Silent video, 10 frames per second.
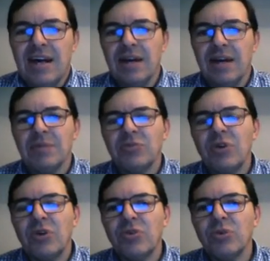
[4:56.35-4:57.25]

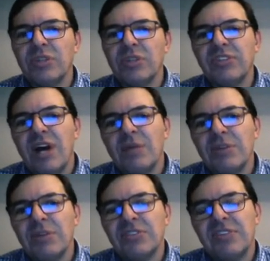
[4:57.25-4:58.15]
So I thought, yes, I
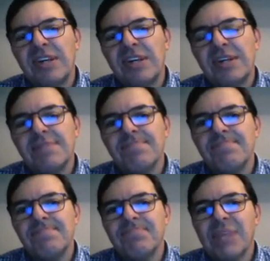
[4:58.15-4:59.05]
must
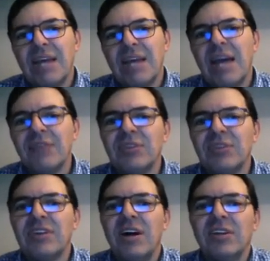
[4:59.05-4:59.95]

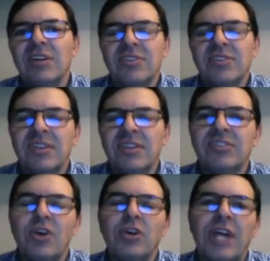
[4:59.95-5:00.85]
advertise
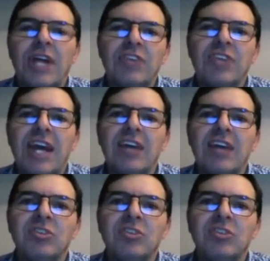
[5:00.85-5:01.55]
this on hashing ad